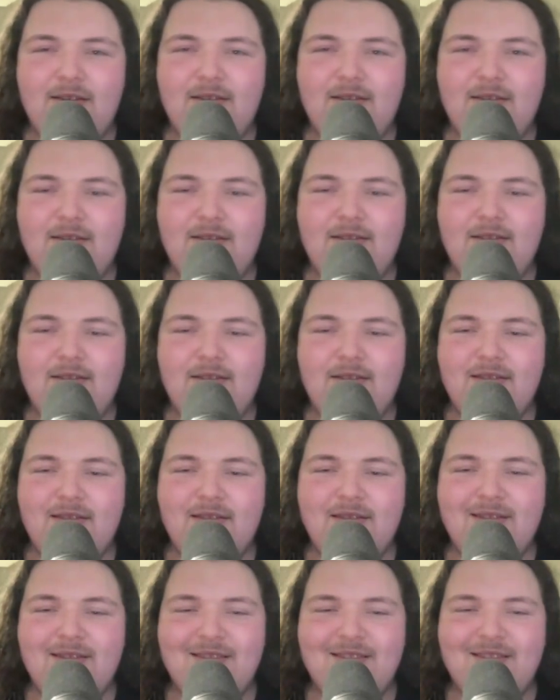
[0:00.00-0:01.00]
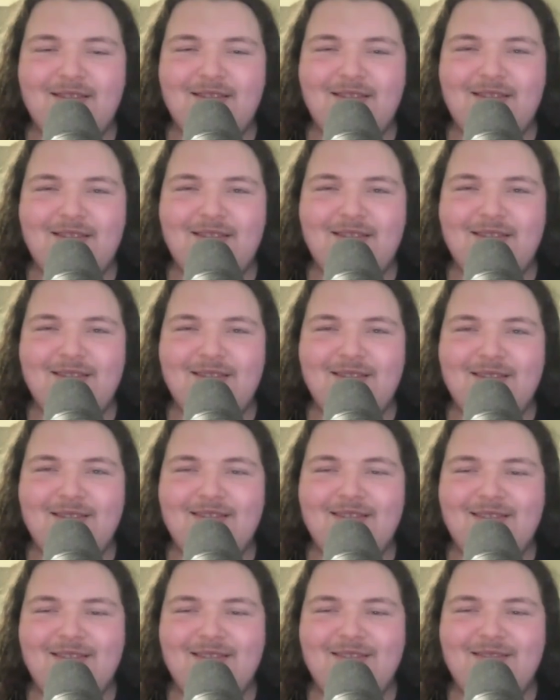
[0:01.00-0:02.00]

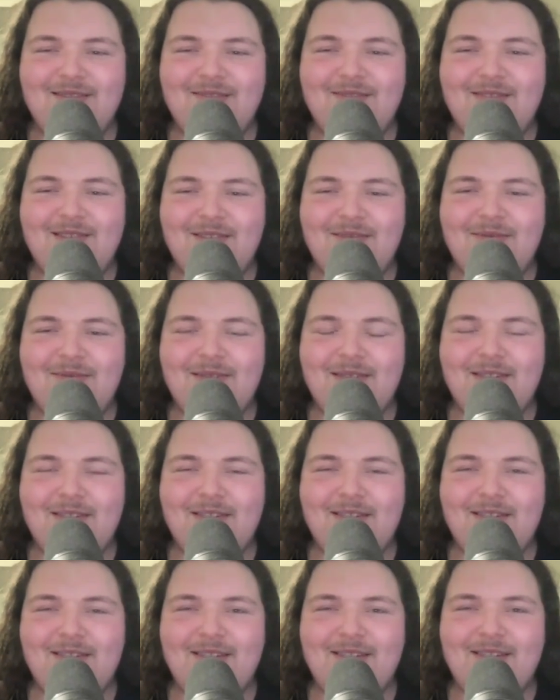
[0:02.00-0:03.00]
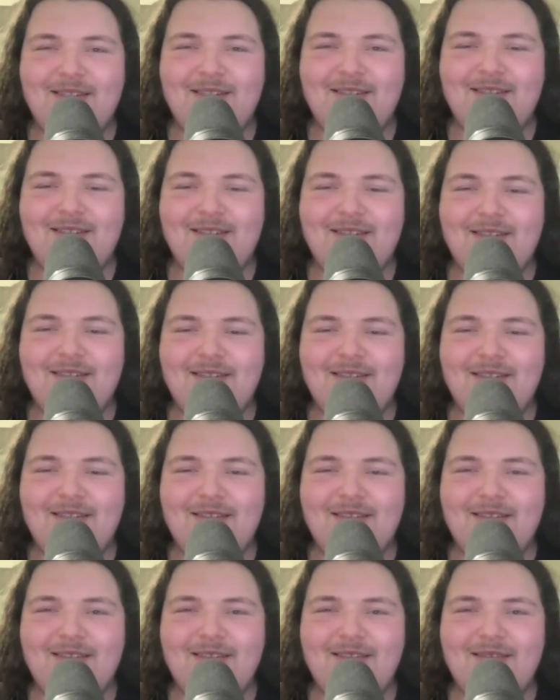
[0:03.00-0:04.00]

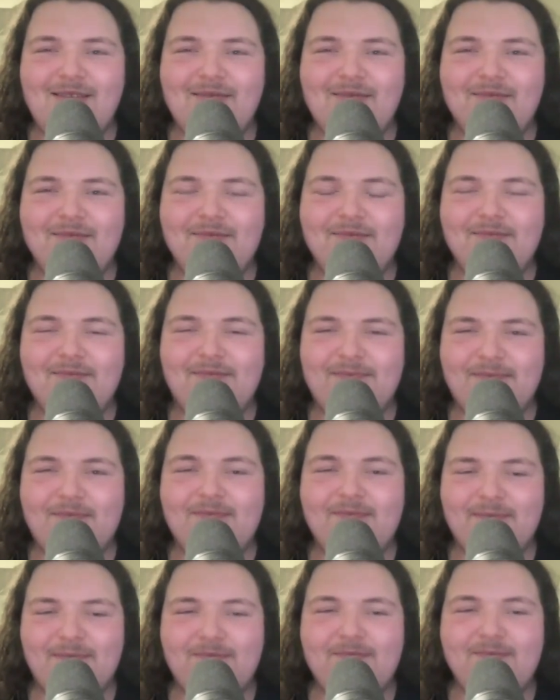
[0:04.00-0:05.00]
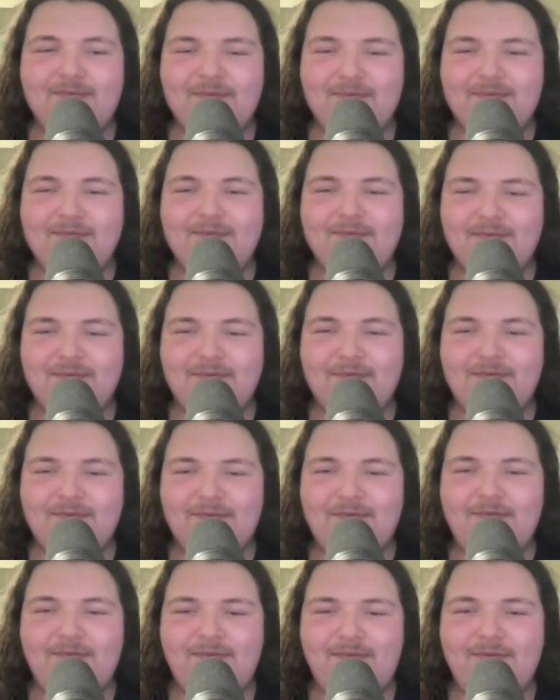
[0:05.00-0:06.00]

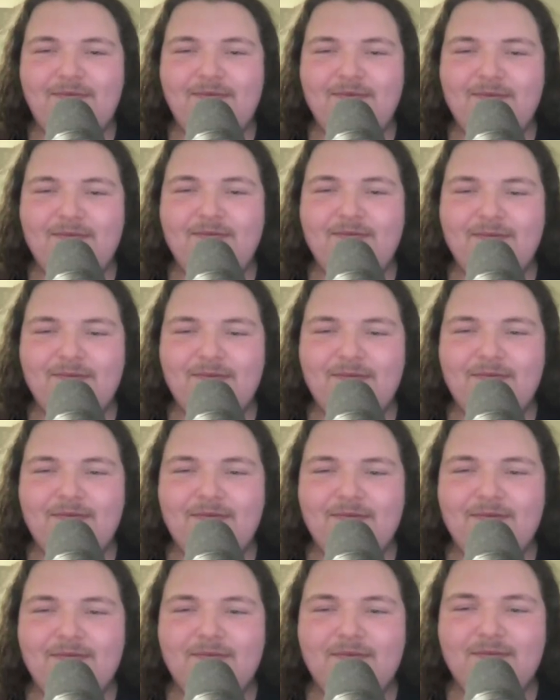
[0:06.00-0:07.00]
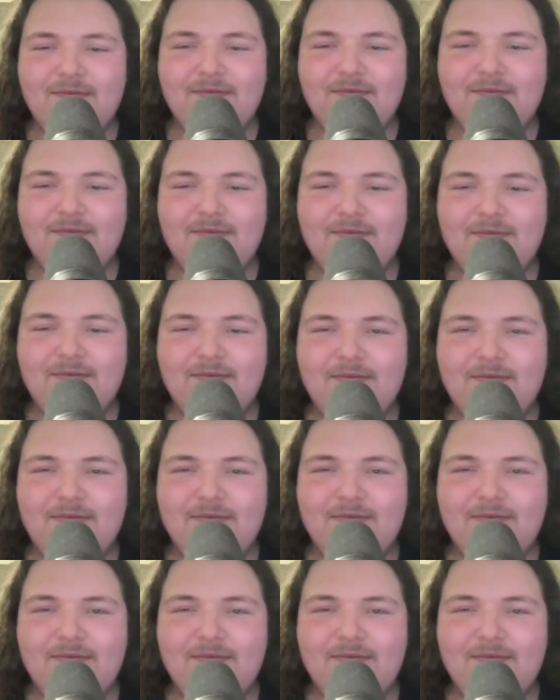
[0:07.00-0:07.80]
(not speaking)